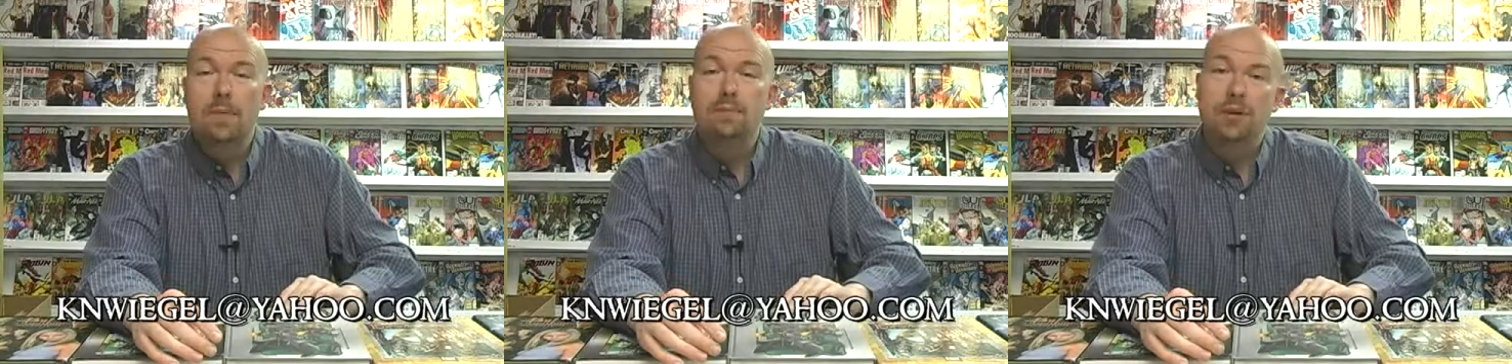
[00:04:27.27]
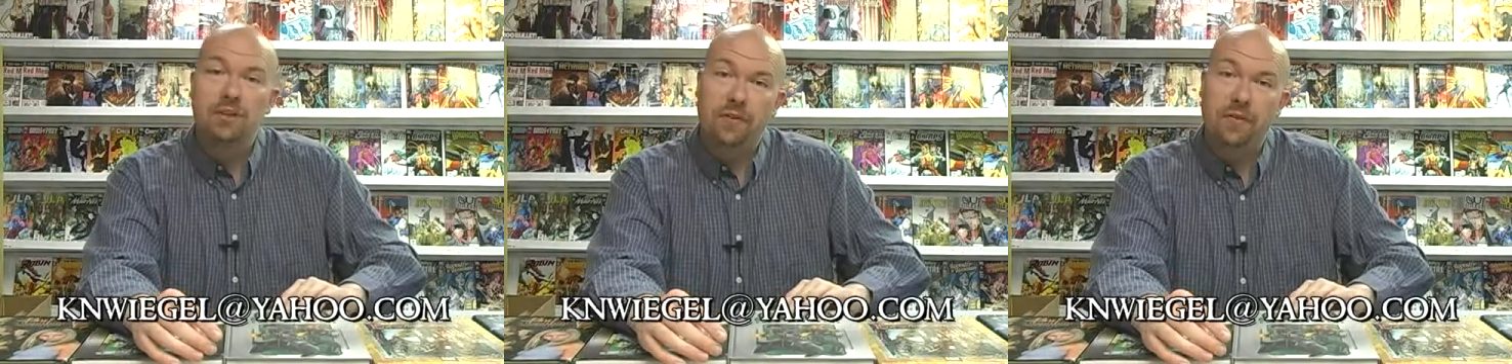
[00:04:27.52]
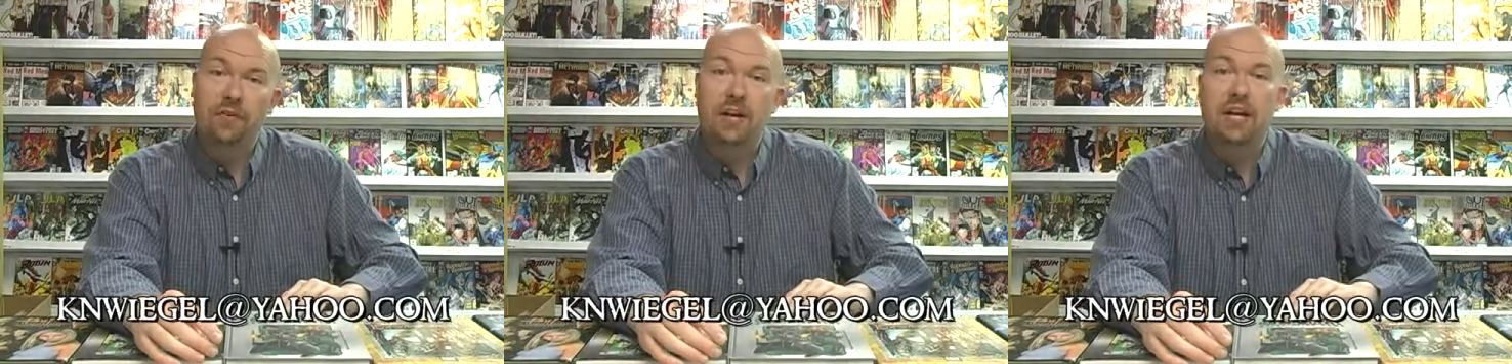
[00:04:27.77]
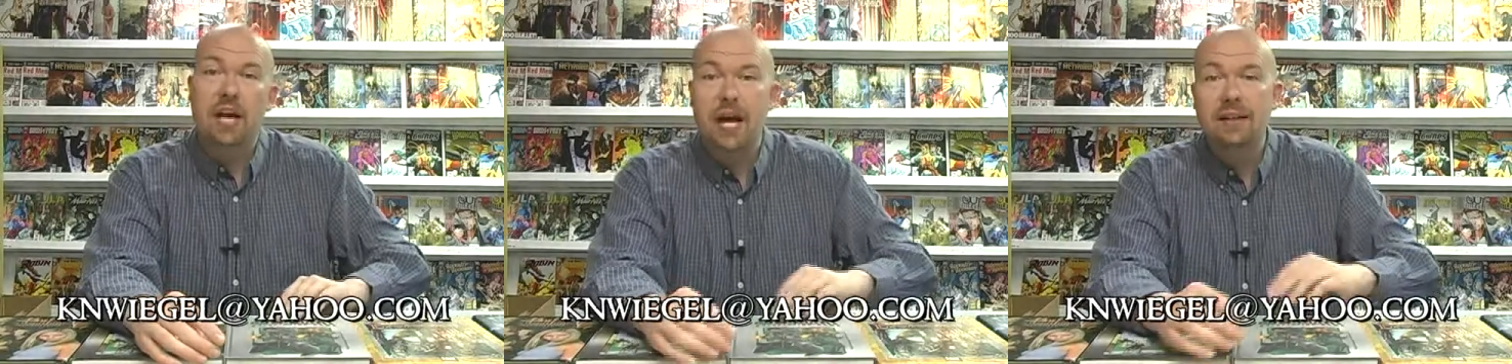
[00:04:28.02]
Please feel free
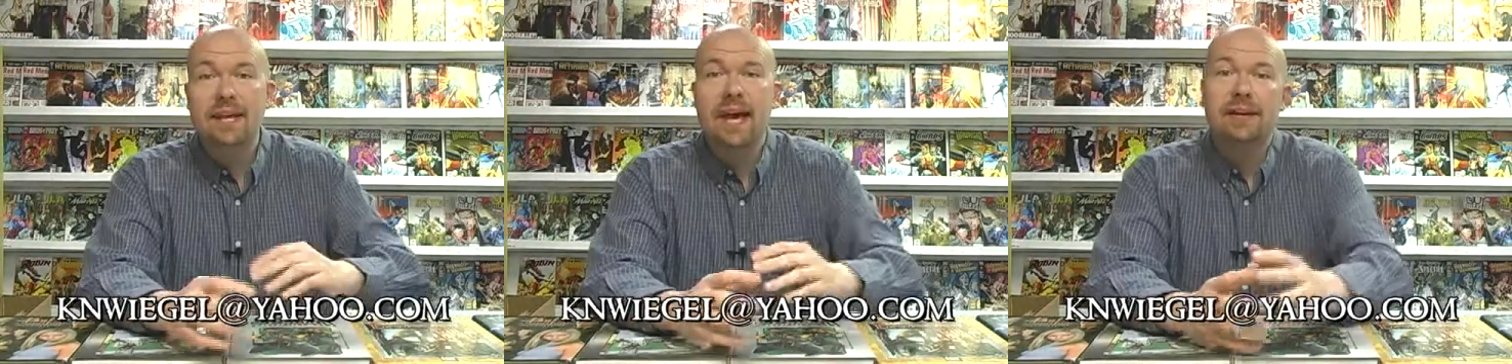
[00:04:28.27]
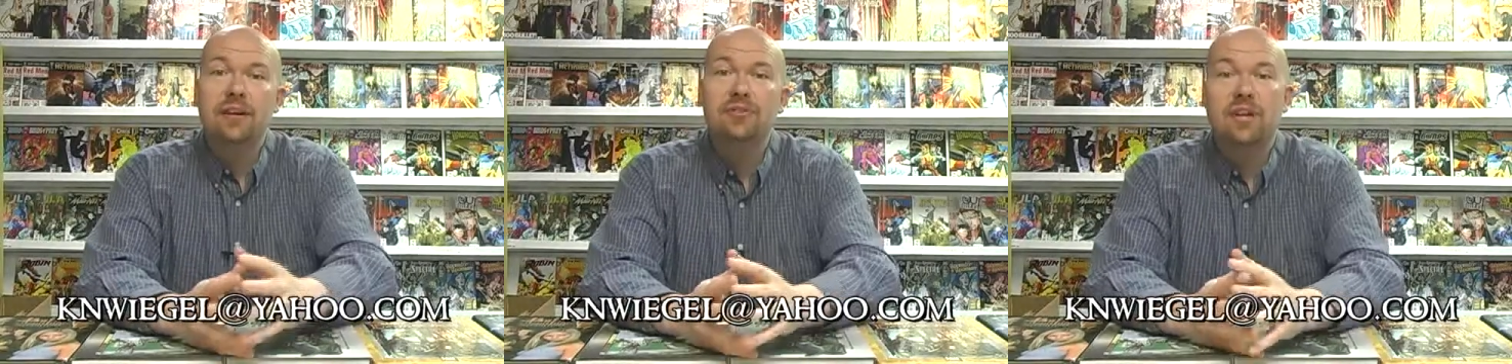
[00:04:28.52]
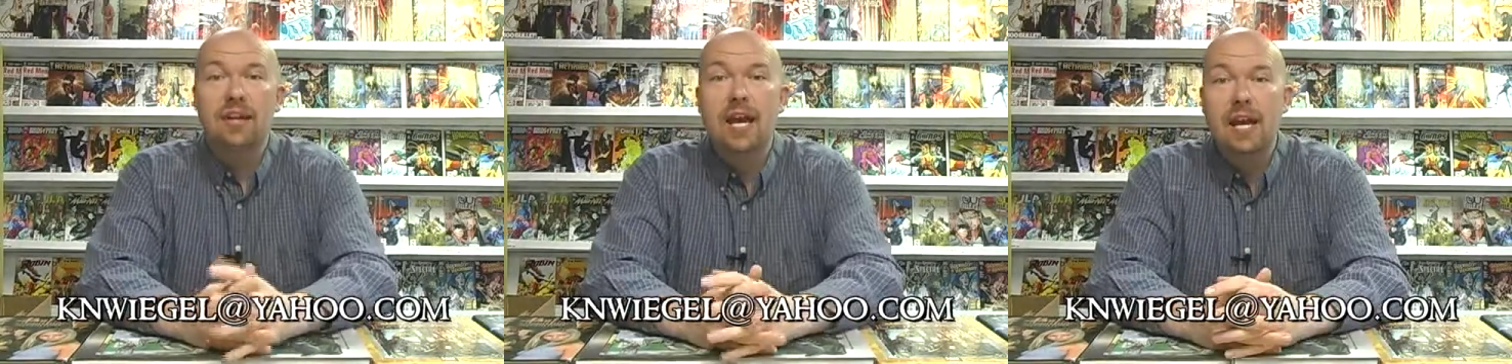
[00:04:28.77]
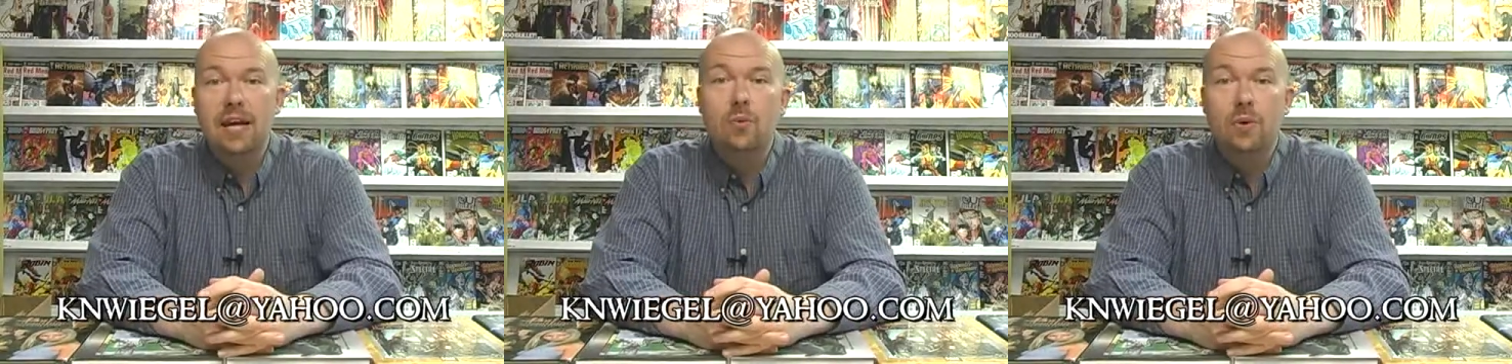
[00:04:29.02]
to contact us at
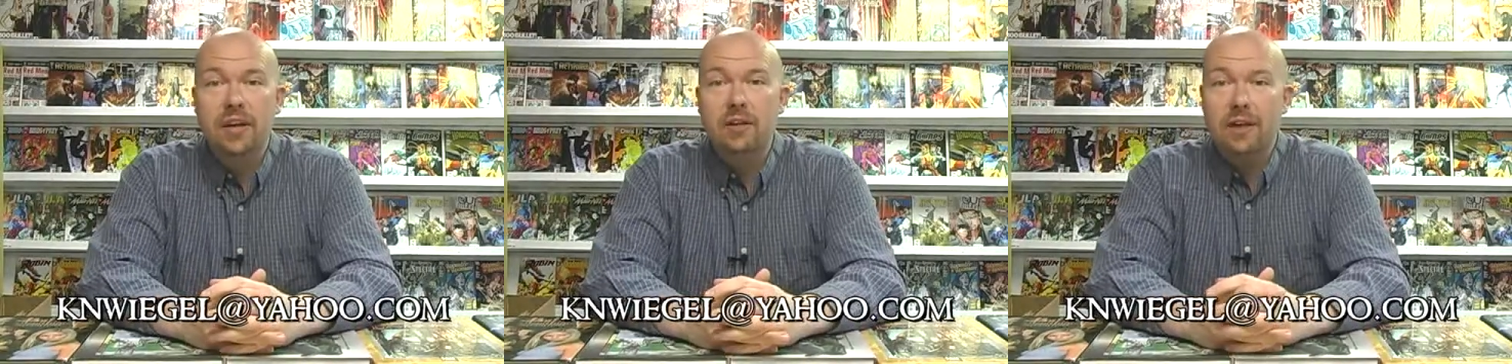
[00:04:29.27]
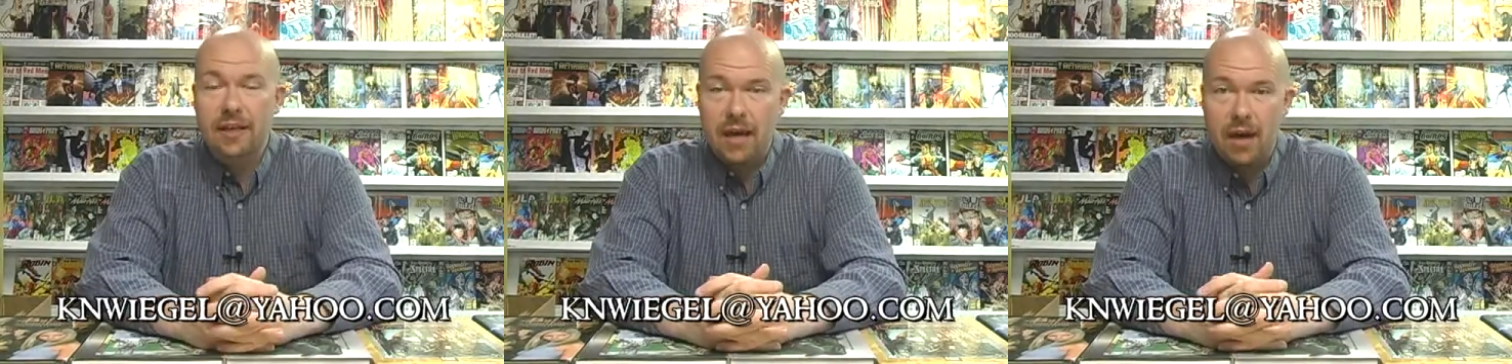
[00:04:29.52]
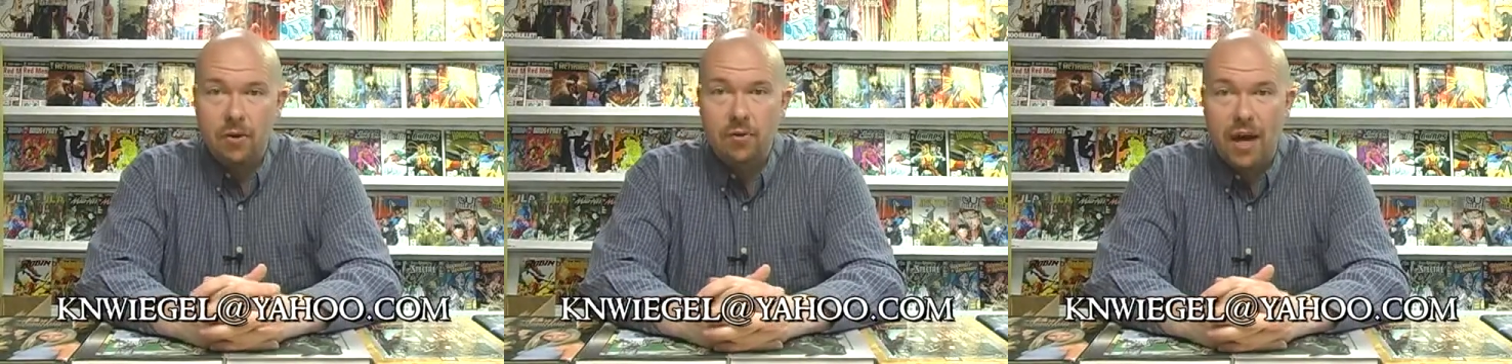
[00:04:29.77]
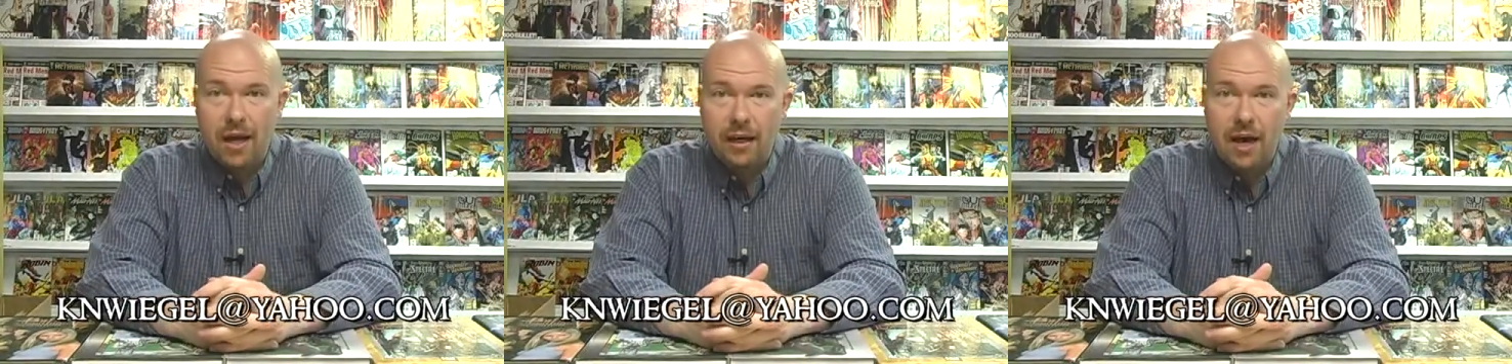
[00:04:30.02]
knweagle at
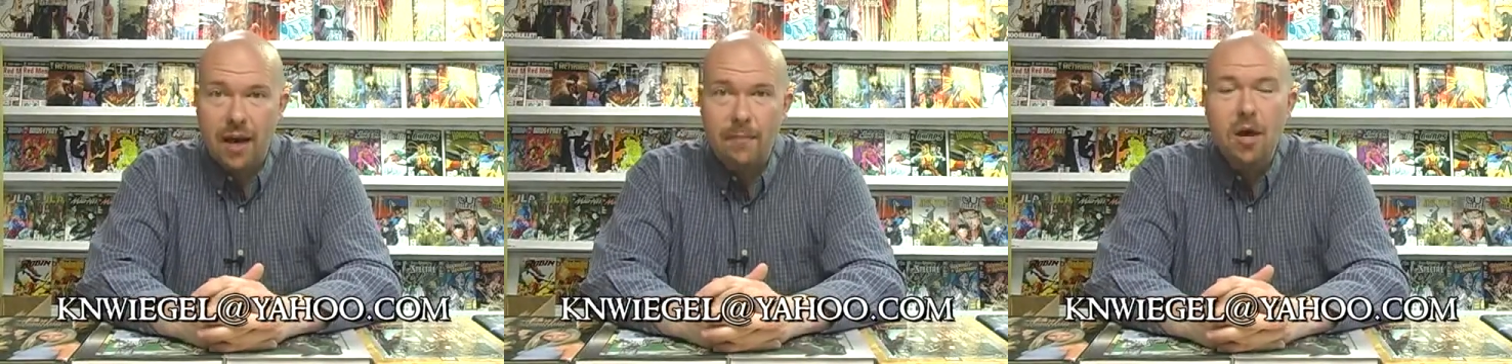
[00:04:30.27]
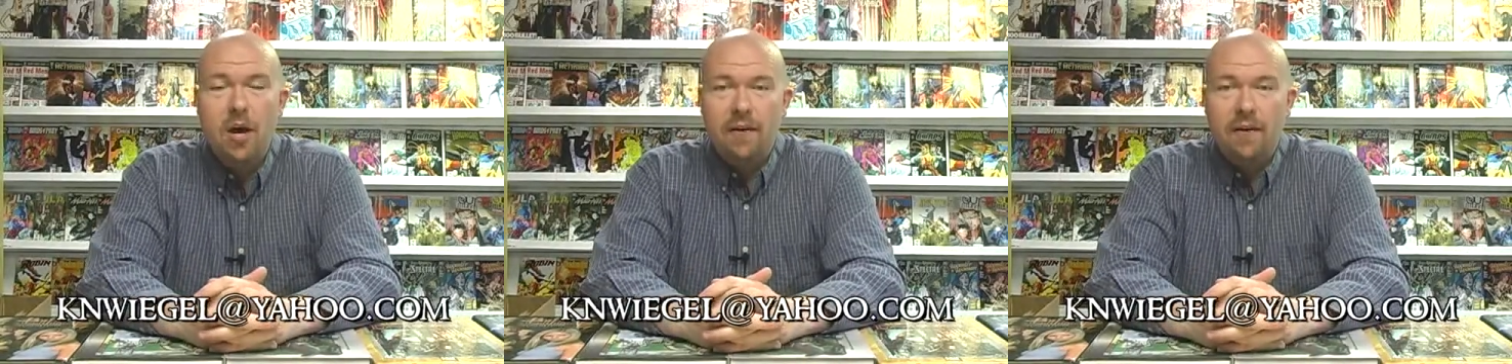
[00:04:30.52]
yahoo.com.